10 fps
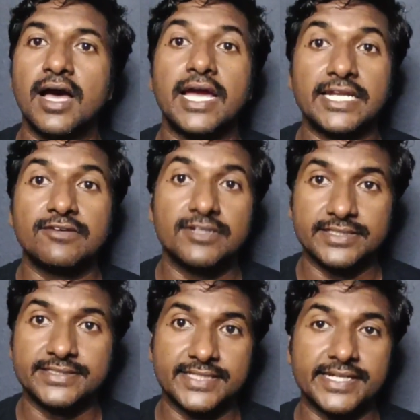high level
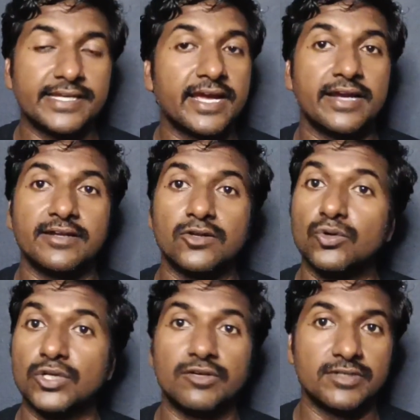designing and
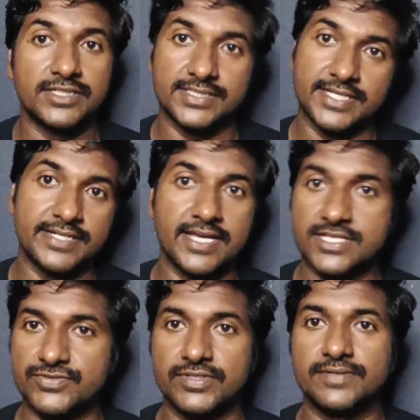low level designing
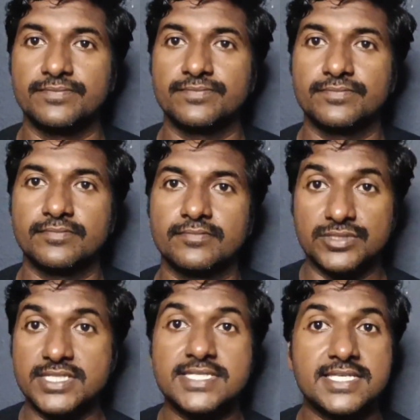as well. So
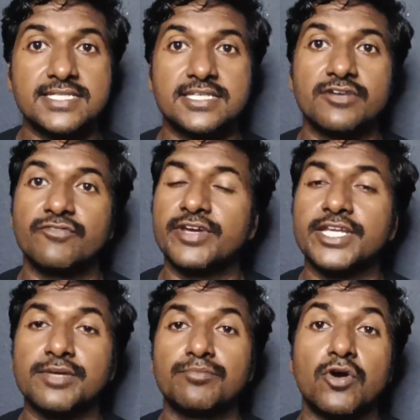these skills are
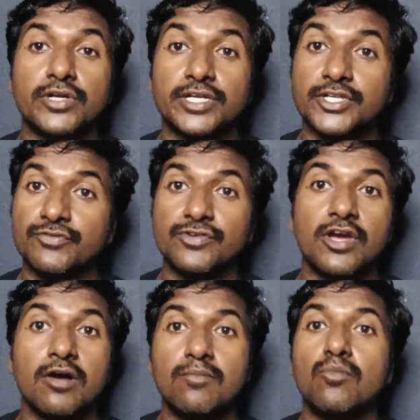very important if you
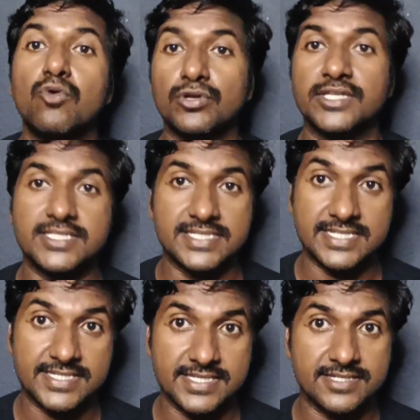have more than
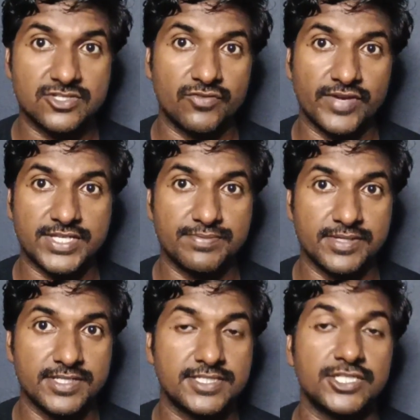6 years of
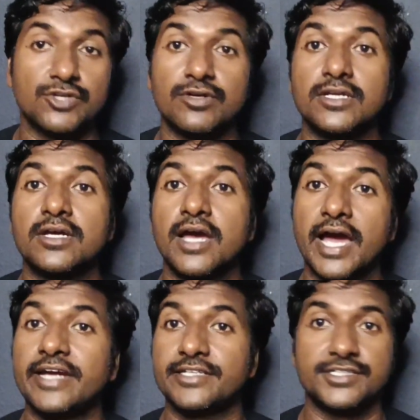experience in your
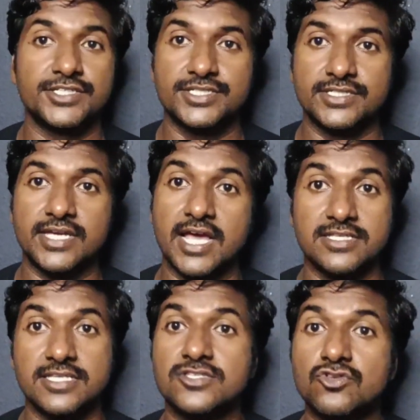IT industry
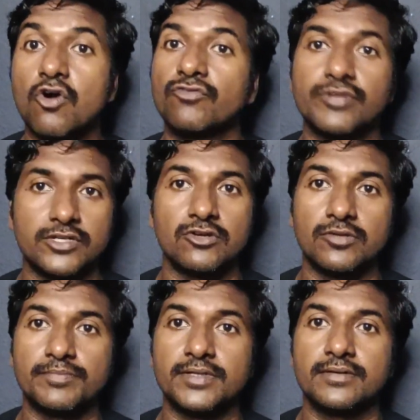as a software
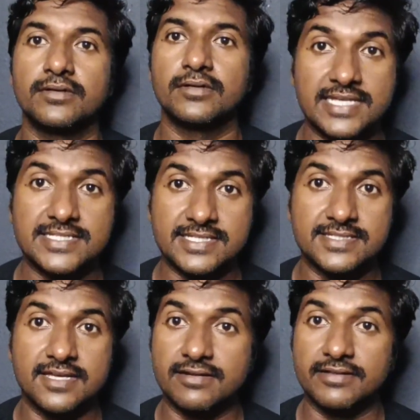developer. Last
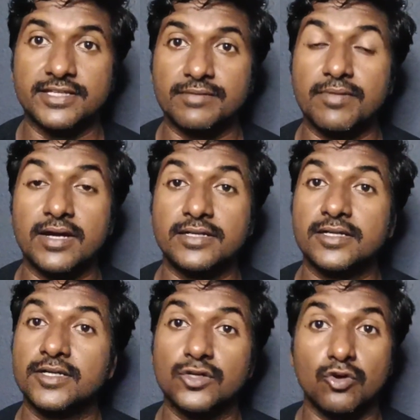skills are nothing but
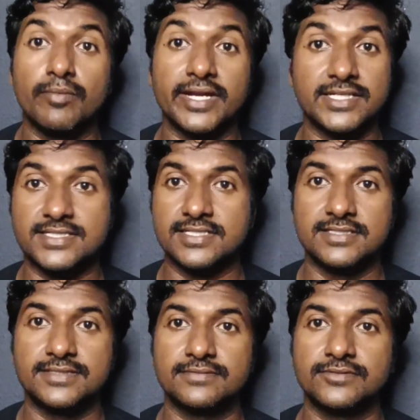domaining
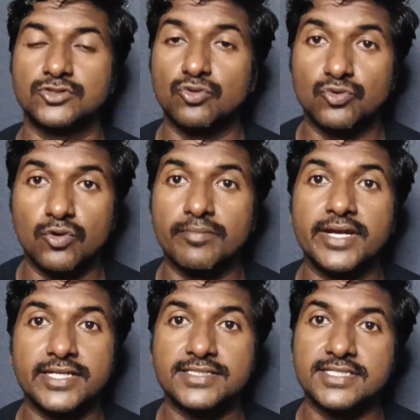skills. So
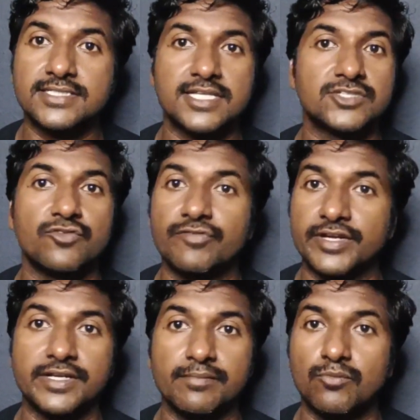domaining skills are also
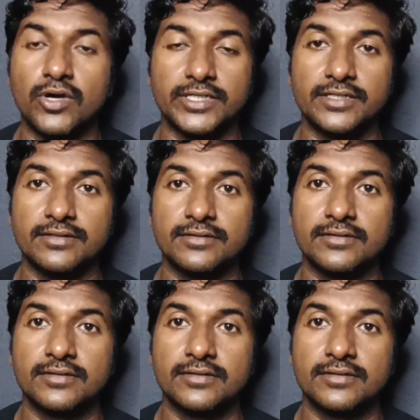very important.